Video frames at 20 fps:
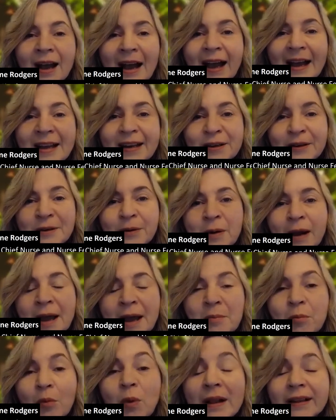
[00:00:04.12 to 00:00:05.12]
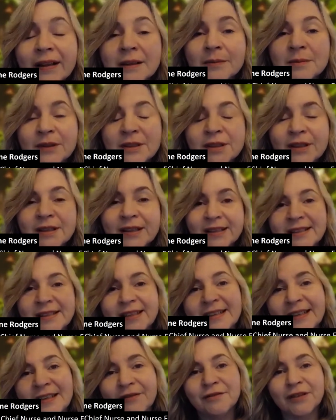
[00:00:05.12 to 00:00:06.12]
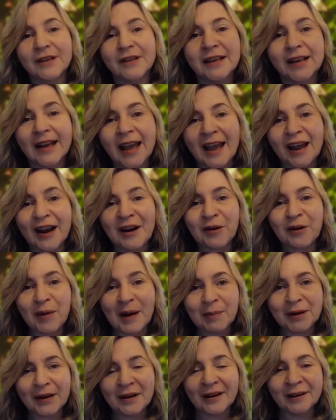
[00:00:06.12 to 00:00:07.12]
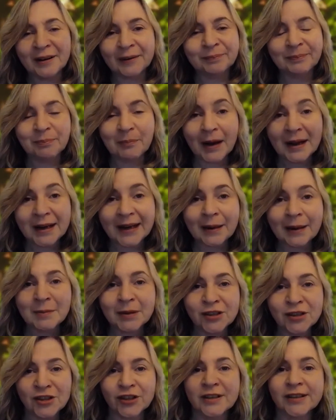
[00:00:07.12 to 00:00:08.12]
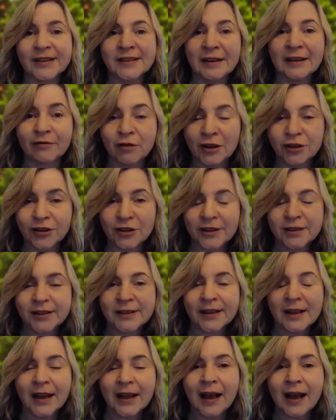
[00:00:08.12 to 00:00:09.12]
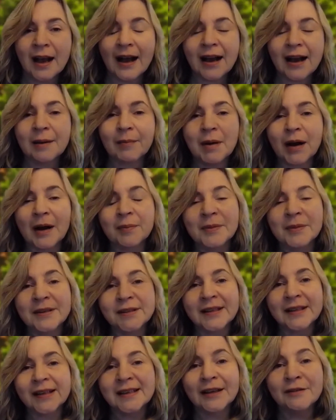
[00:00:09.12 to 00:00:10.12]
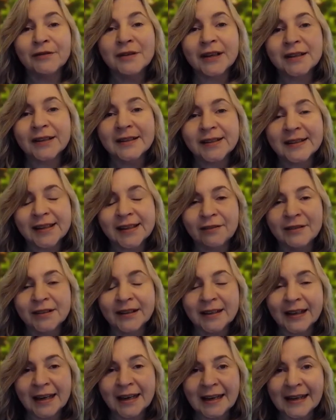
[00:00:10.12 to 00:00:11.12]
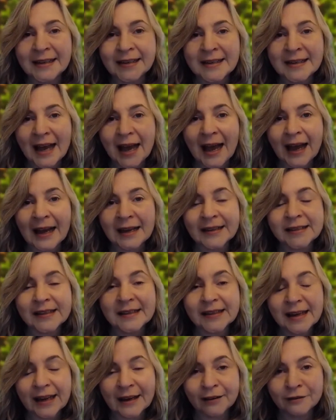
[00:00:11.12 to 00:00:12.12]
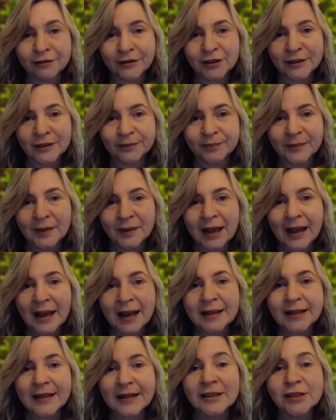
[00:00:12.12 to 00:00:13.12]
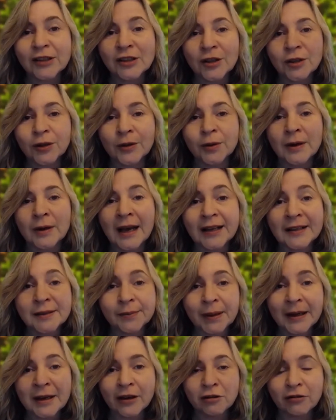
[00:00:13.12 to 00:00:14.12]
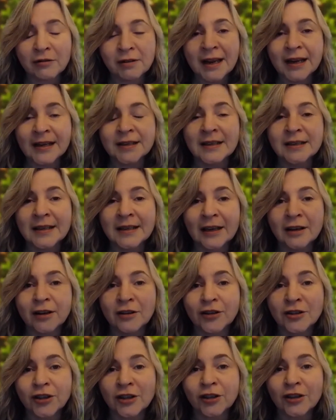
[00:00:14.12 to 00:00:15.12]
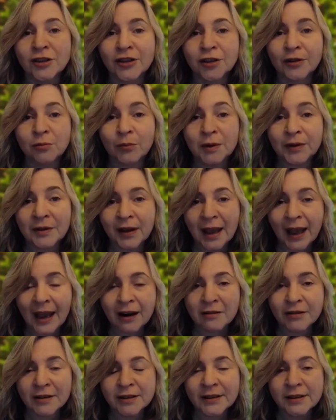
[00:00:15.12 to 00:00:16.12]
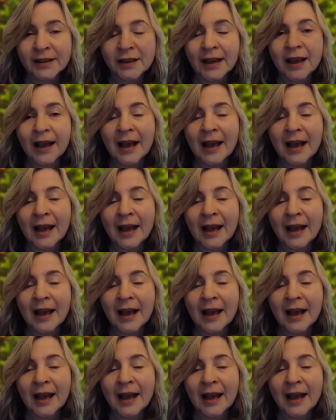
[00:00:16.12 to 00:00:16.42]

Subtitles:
Hello and welcome to the Significant Care webinar. My name is Geraldine Rogers. I'm the Significant 7 lead at NELFT. This tool has been created in conjunction with carers